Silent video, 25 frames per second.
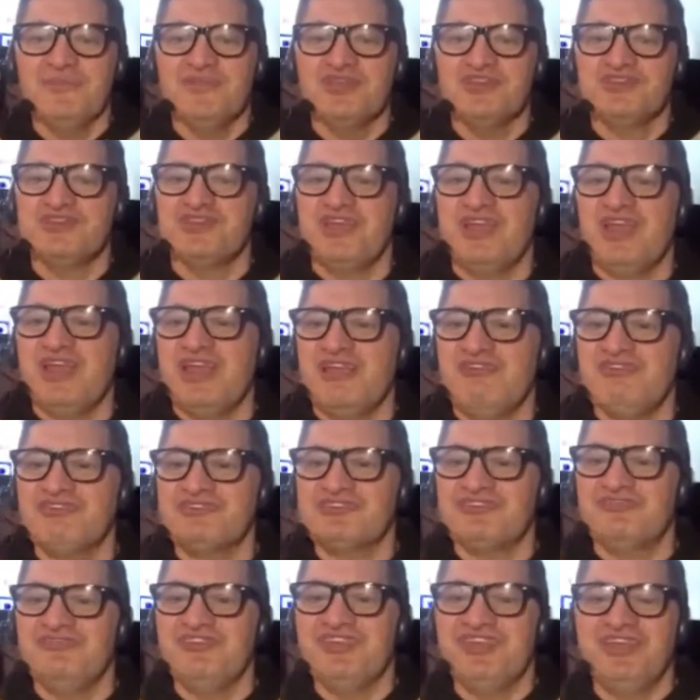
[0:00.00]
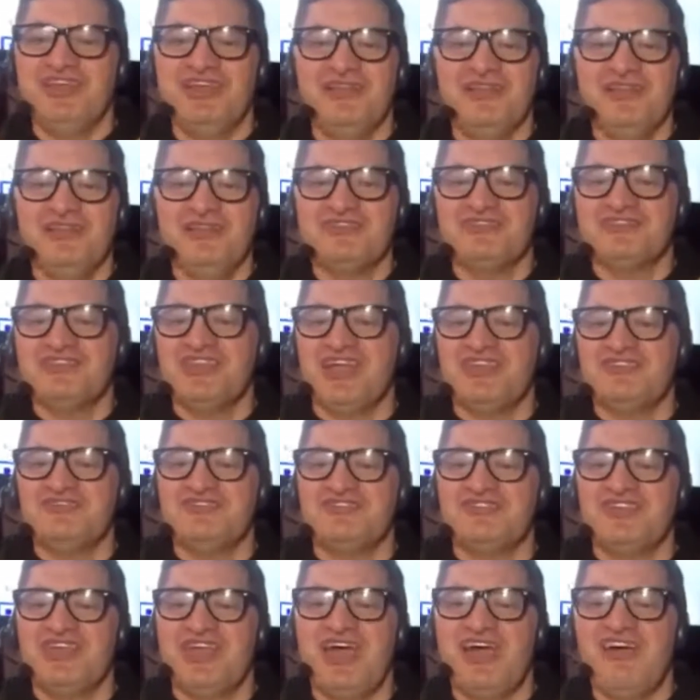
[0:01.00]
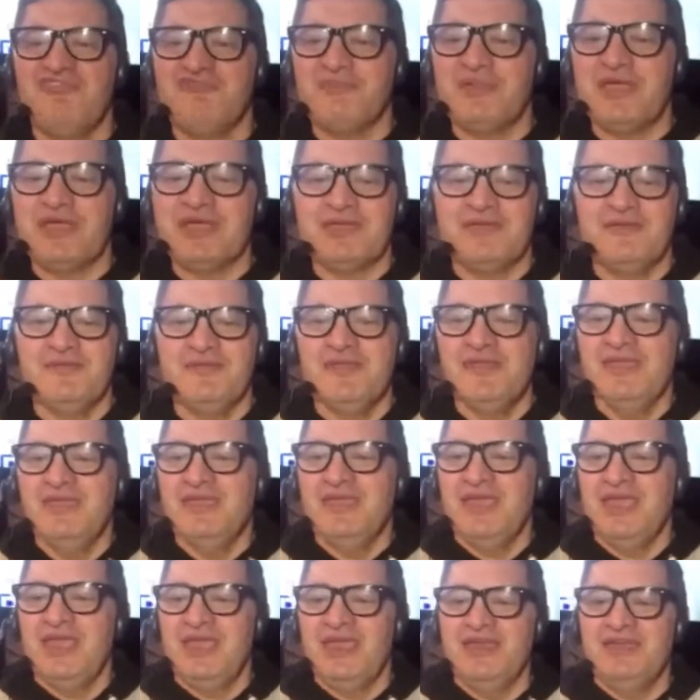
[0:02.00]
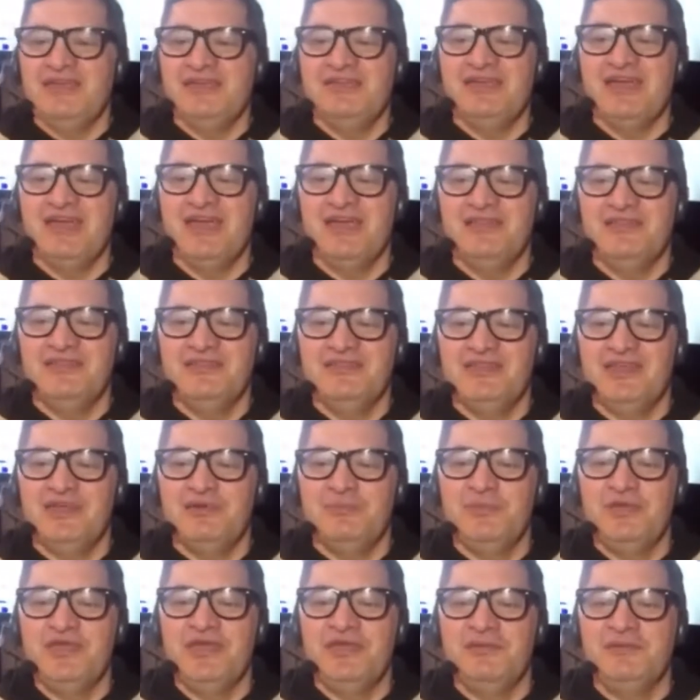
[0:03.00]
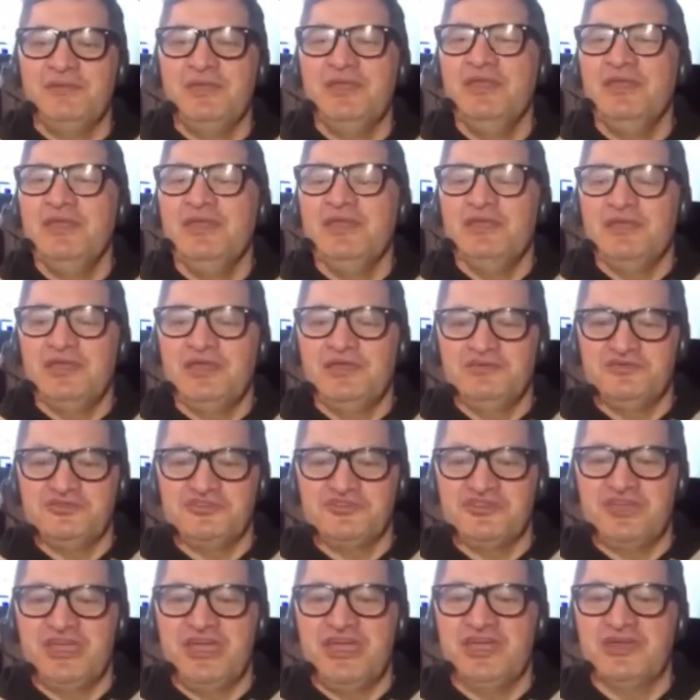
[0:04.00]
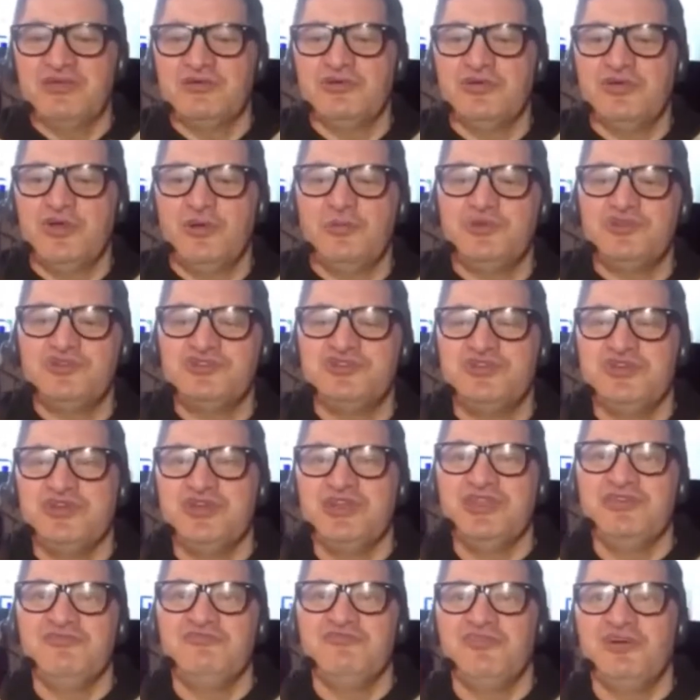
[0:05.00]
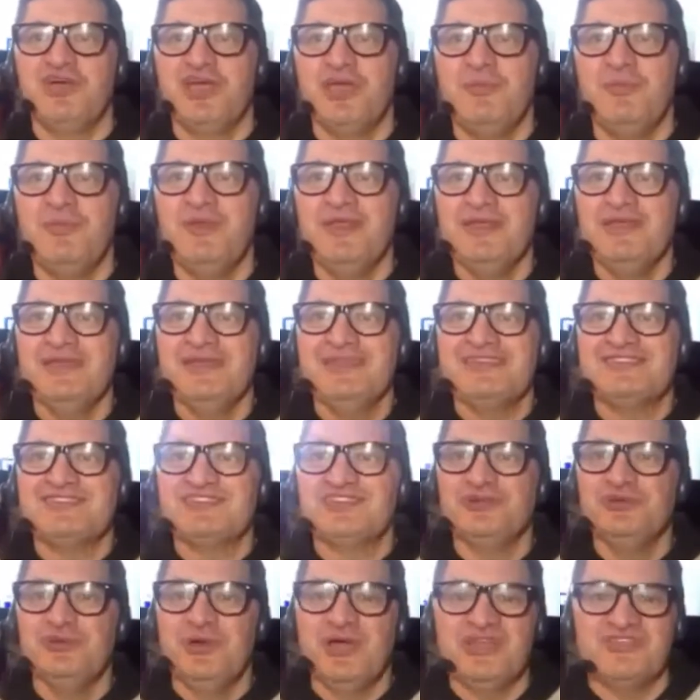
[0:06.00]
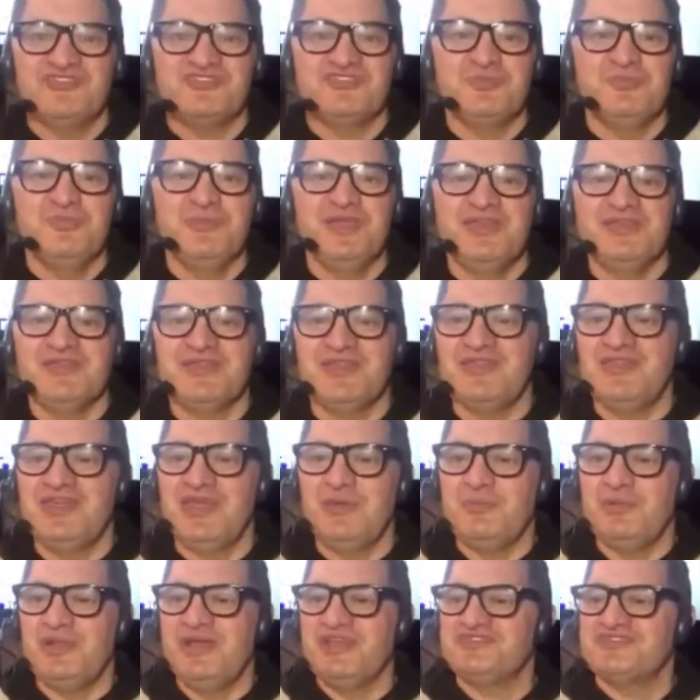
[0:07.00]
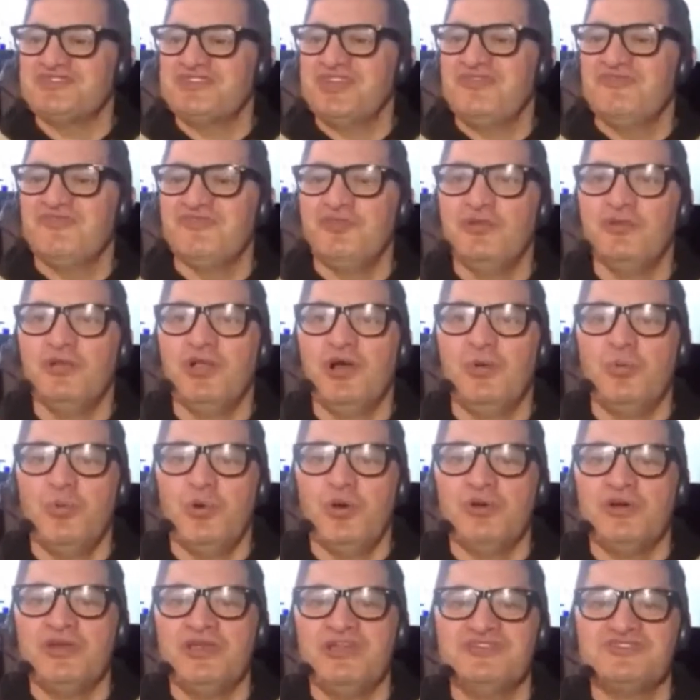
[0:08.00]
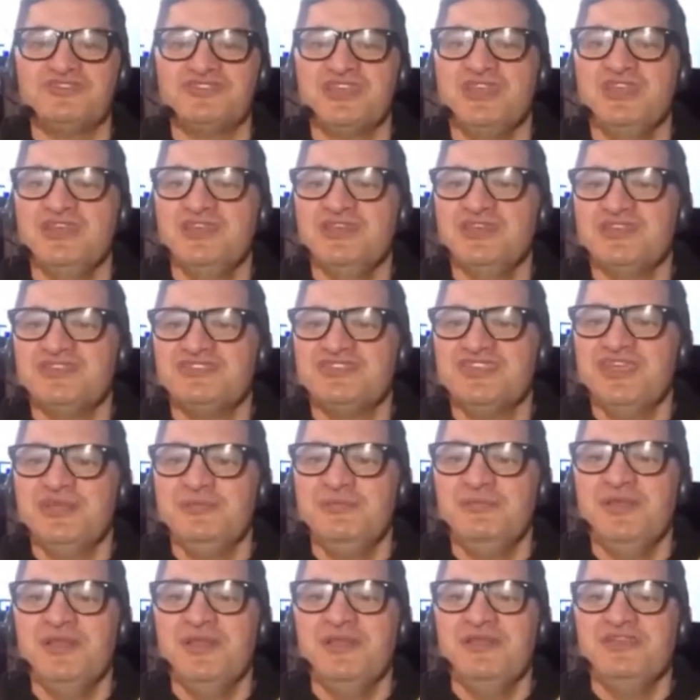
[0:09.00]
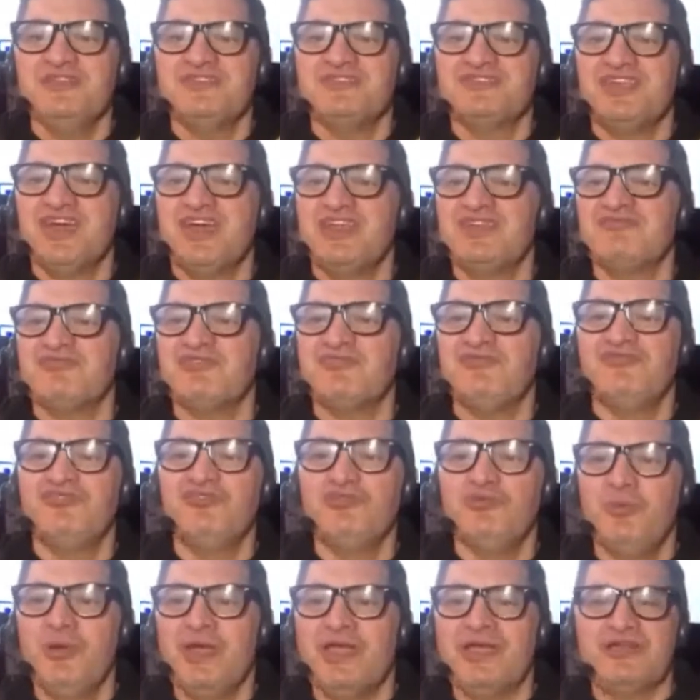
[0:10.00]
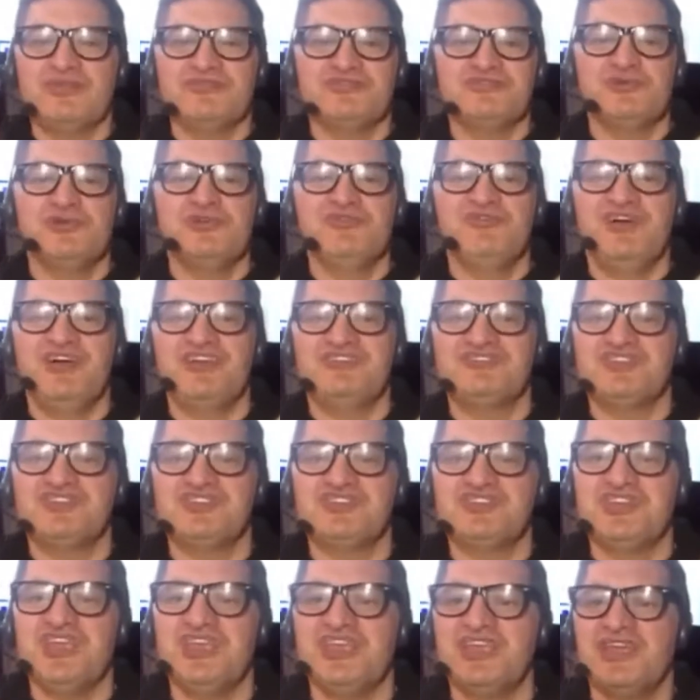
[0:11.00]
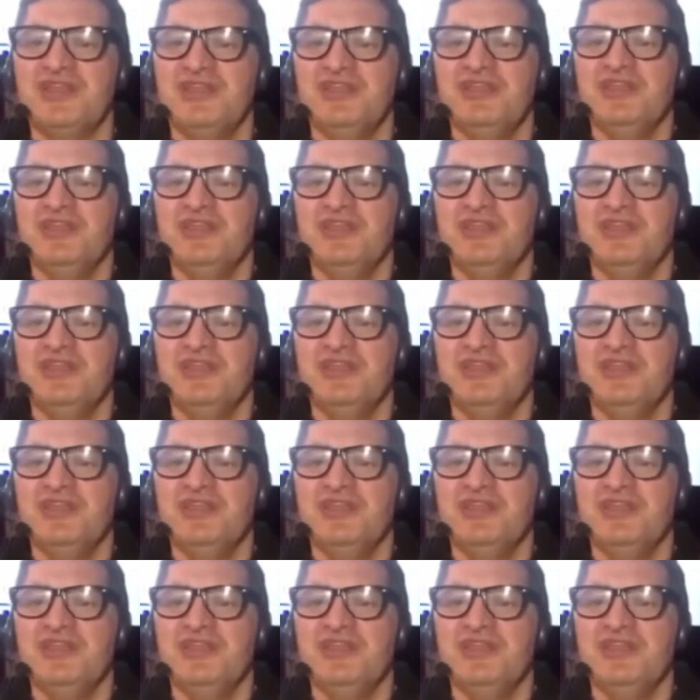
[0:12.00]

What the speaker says: Chanel Harris-Tavita starts as halfback, and that'll be a good opportunity for him to cement that place, that full Warriors team, starting from fullback Tuivasa Sheck,